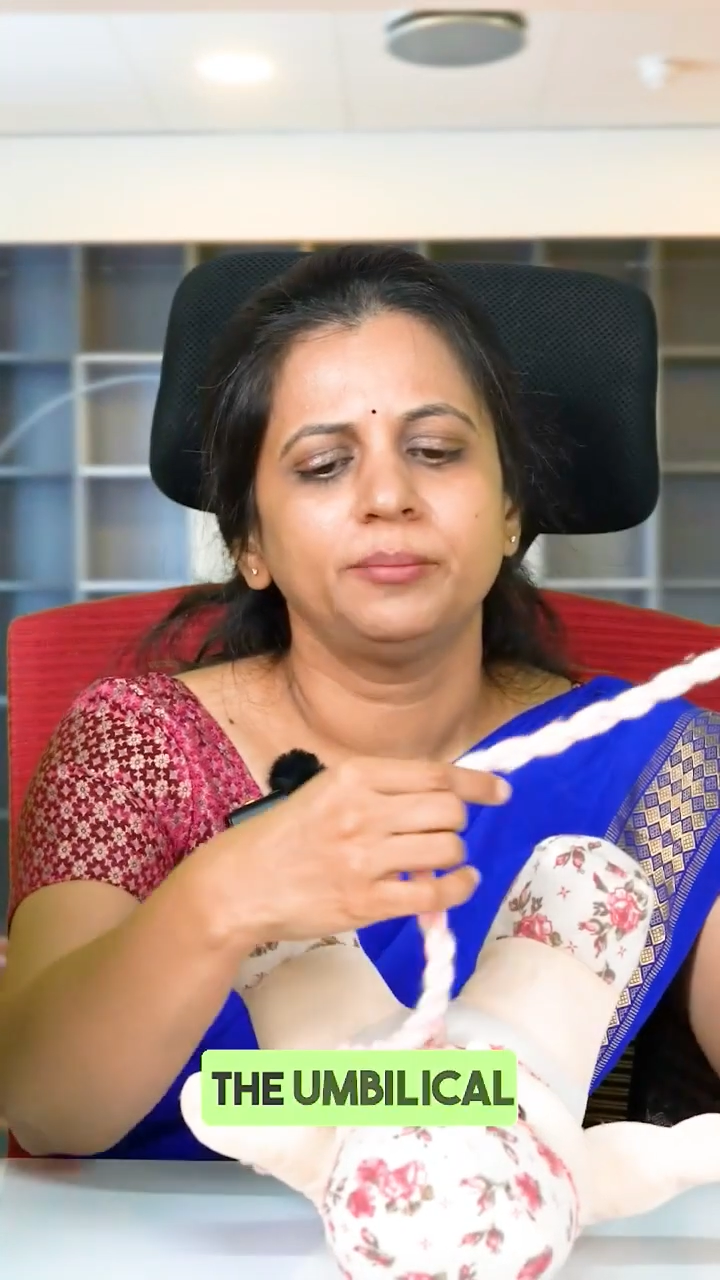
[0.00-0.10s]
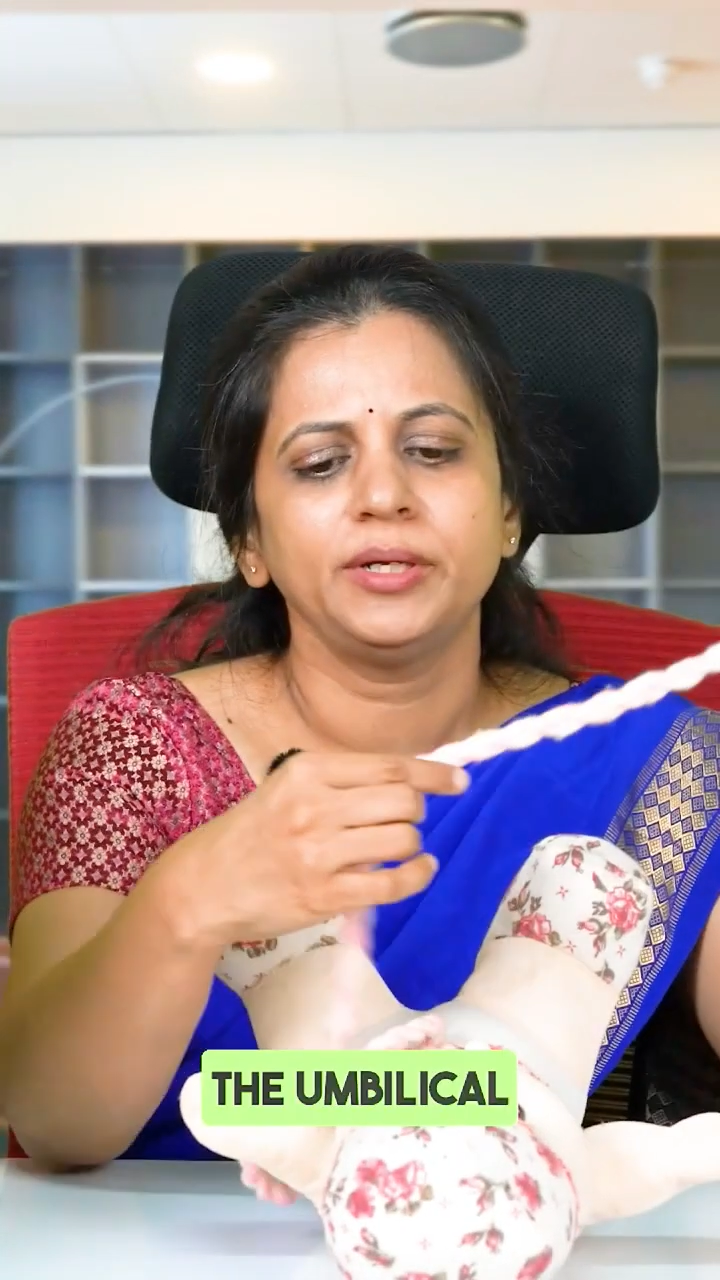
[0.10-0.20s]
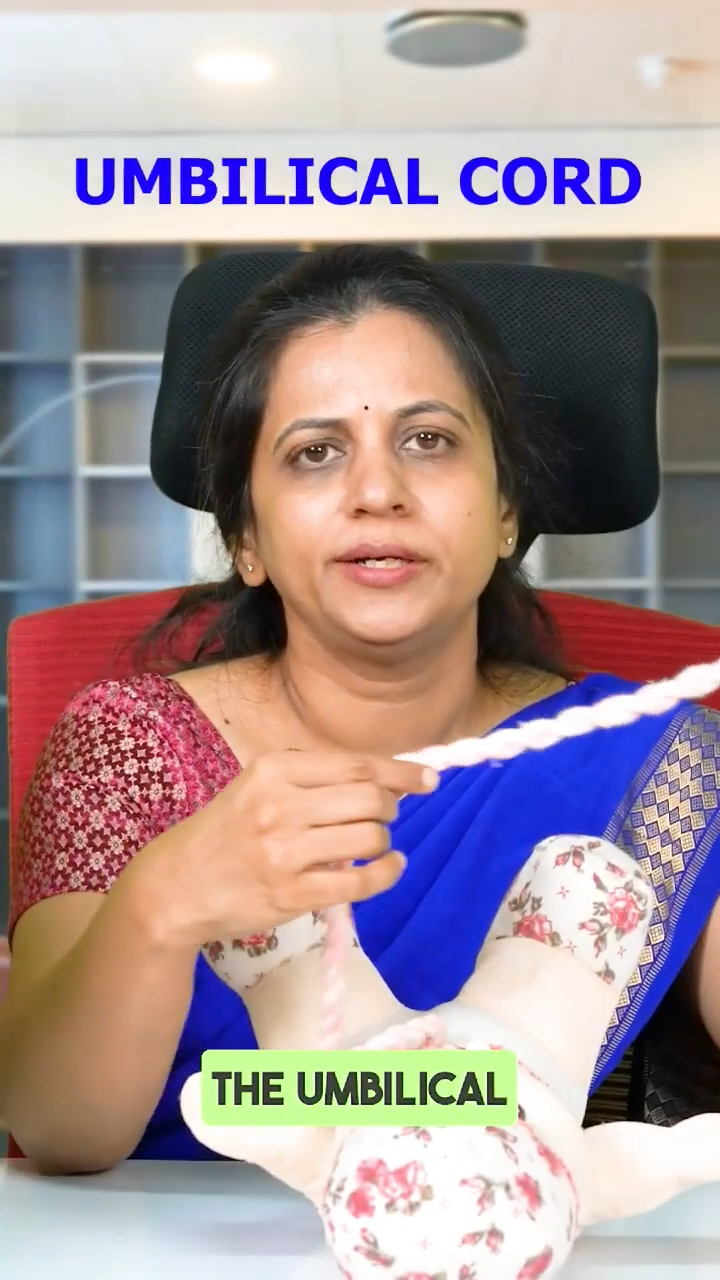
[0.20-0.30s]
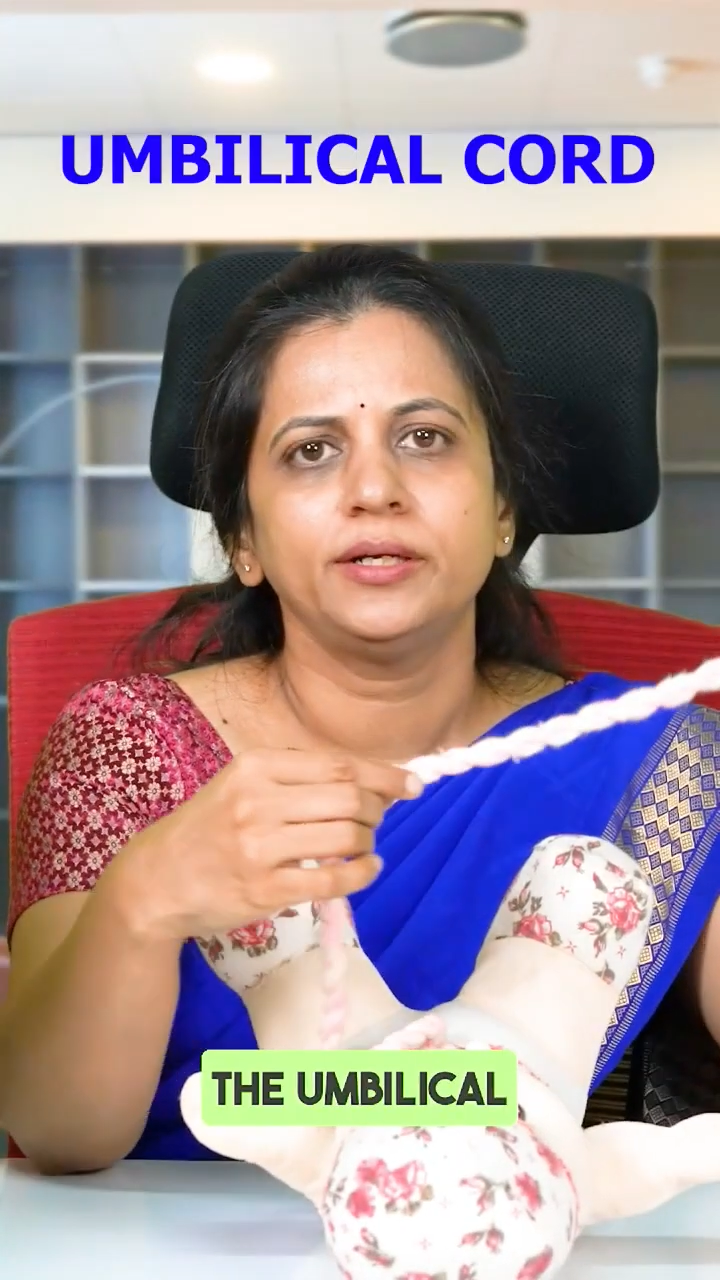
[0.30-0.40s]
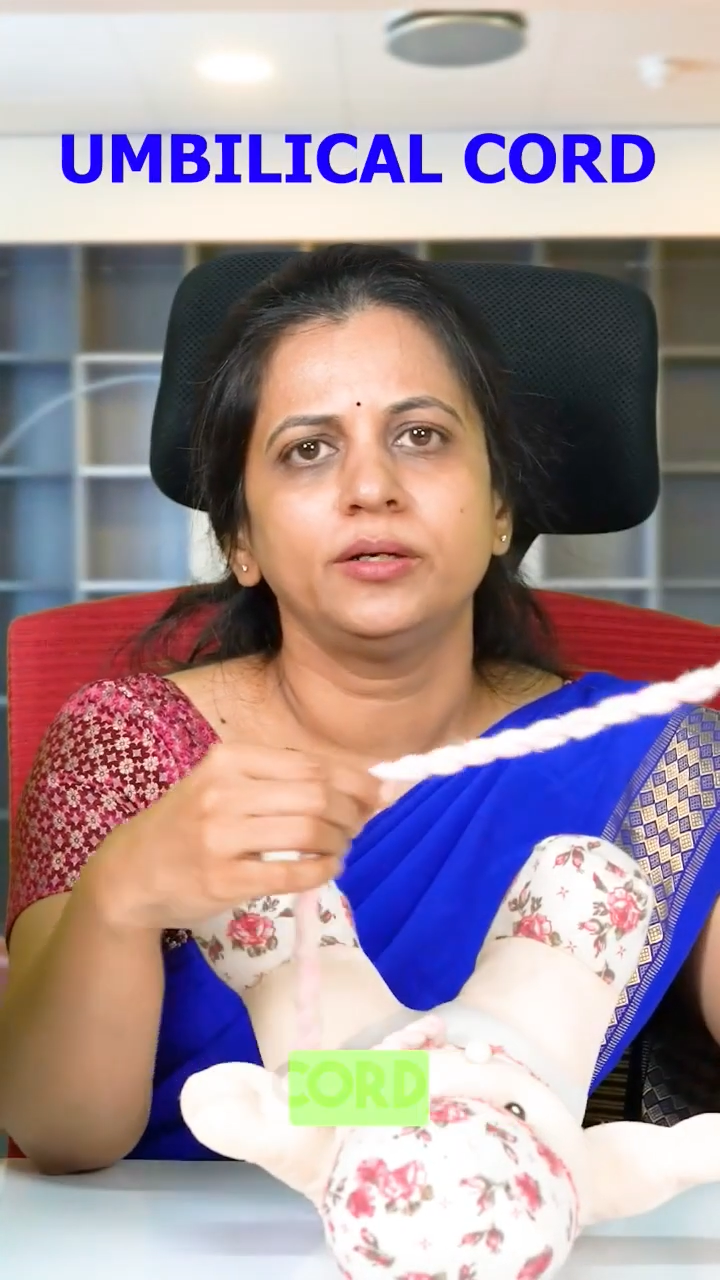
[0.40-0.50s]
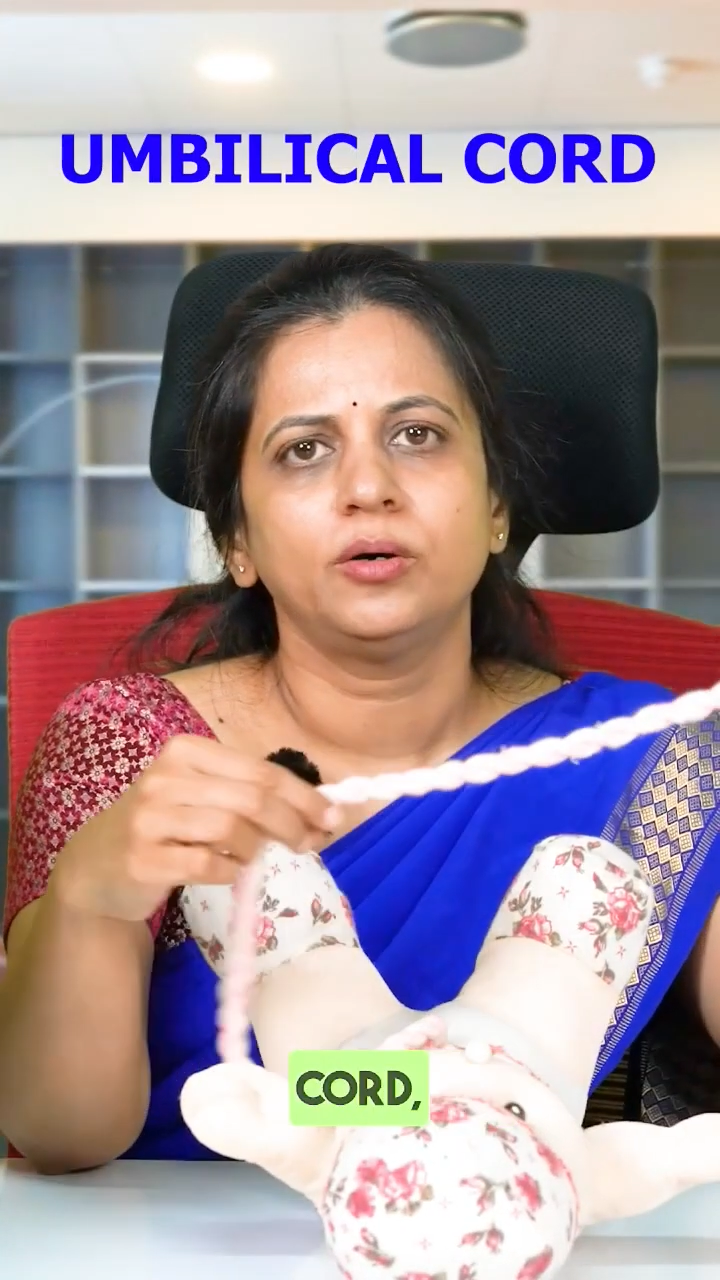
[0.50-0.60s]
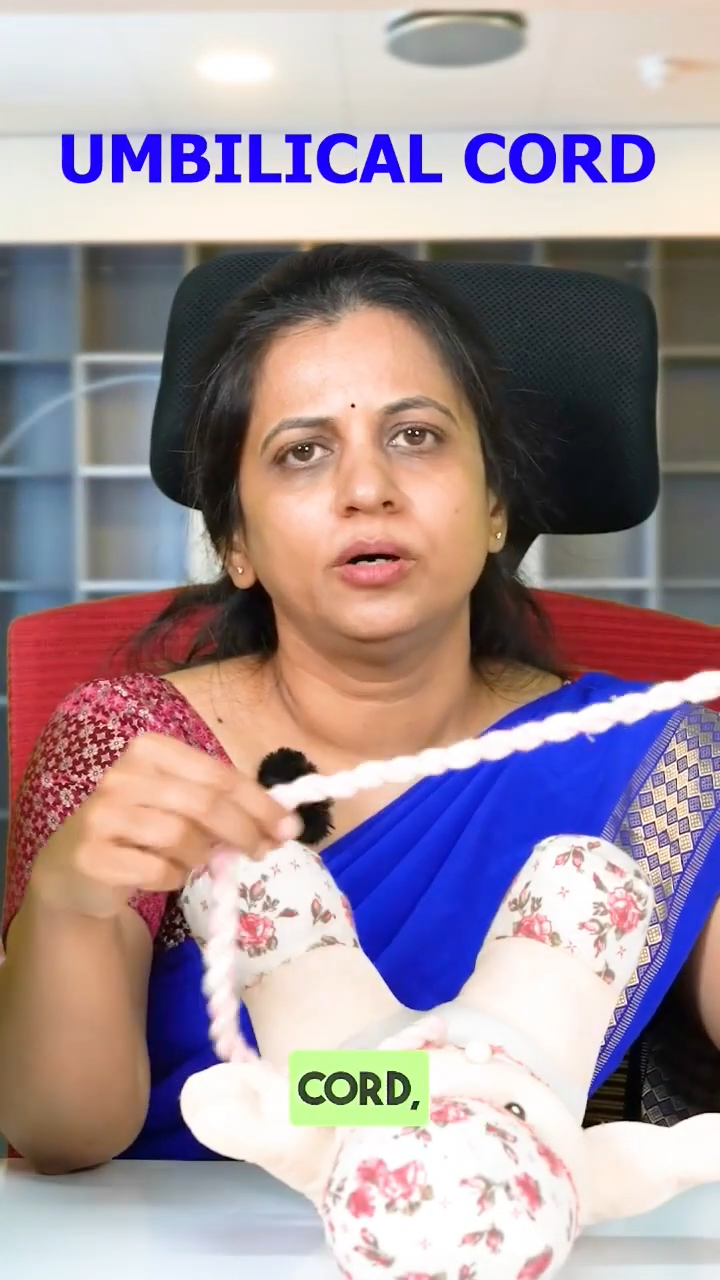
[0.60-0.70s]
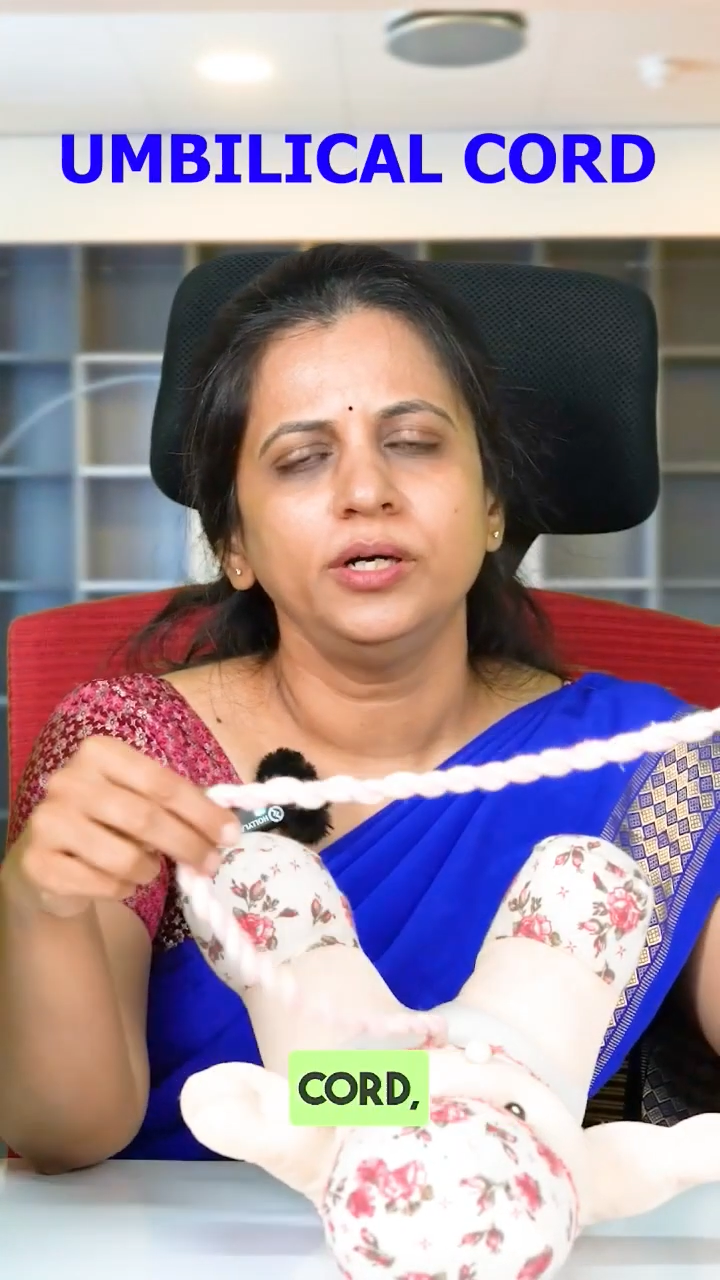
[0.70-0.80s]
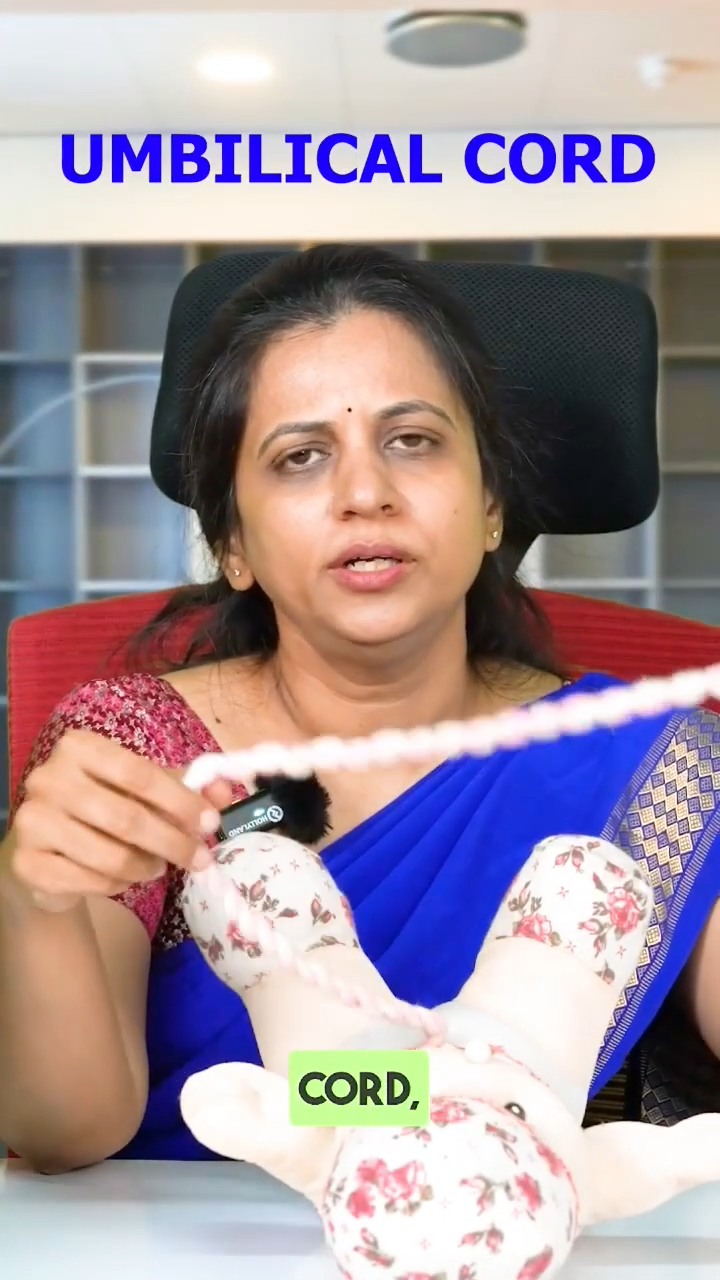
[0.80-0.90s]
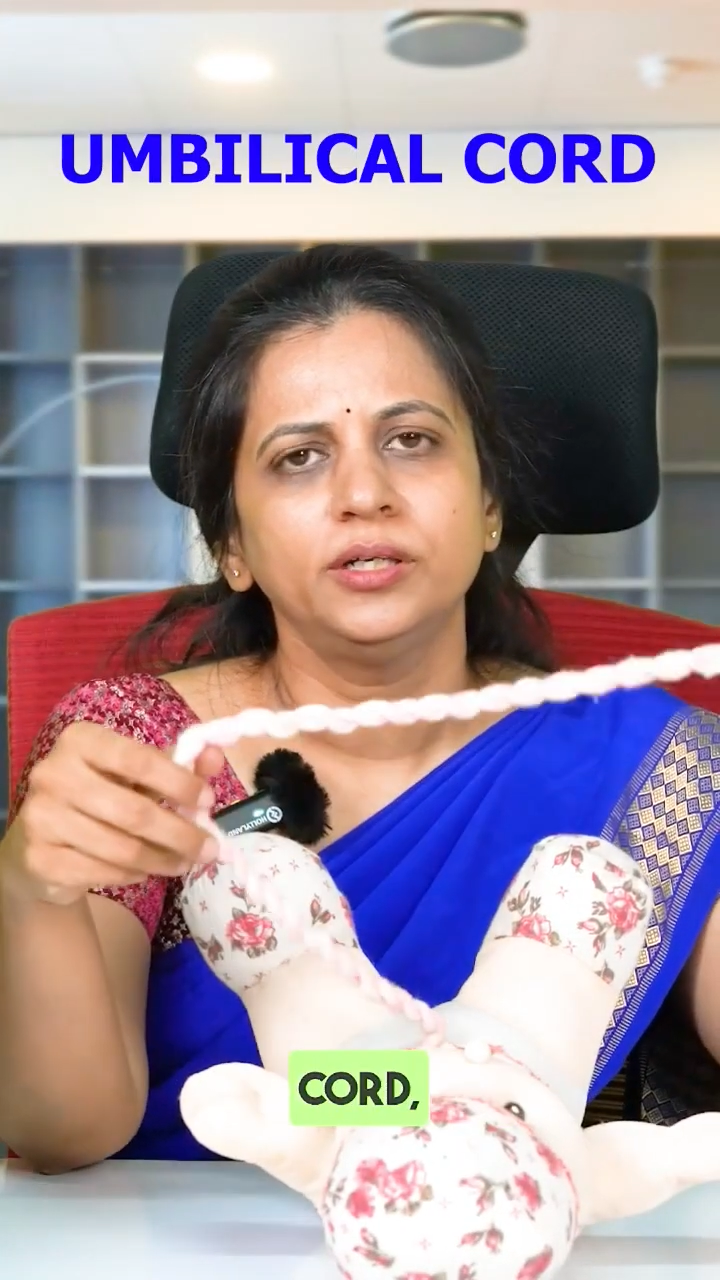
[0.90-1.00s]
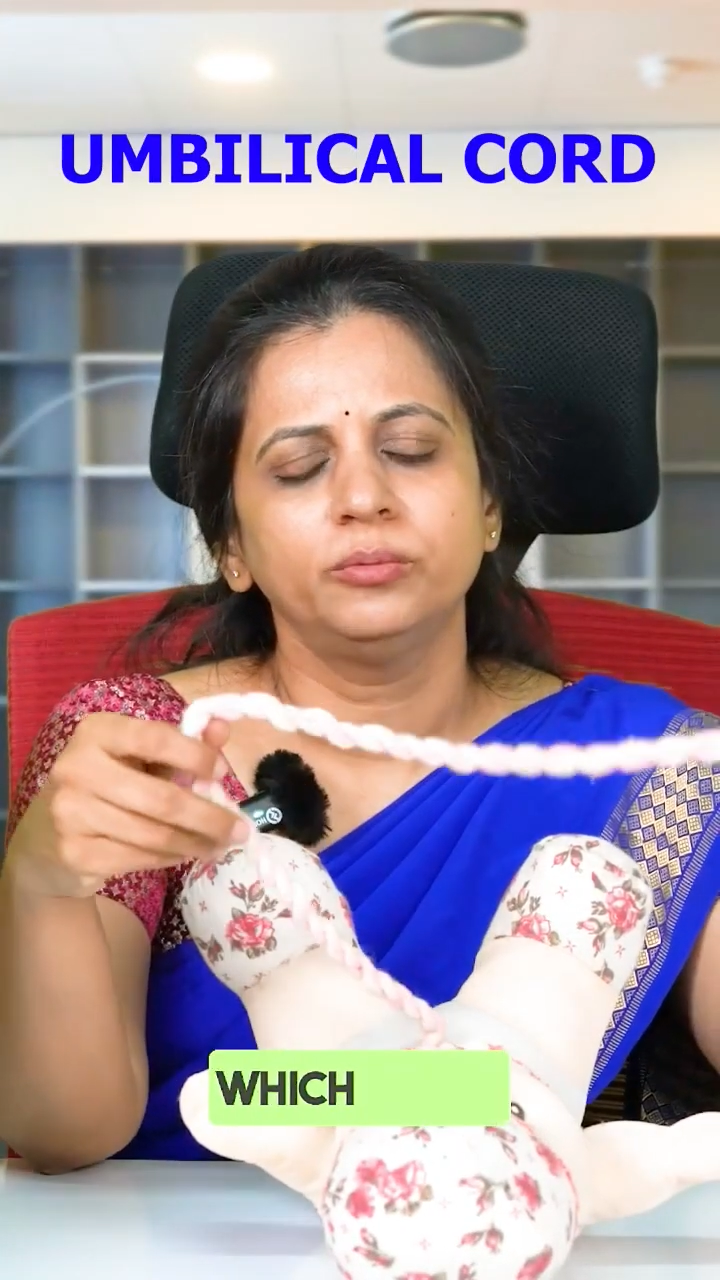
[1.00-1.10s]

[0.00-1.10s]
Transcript: umbilical cord,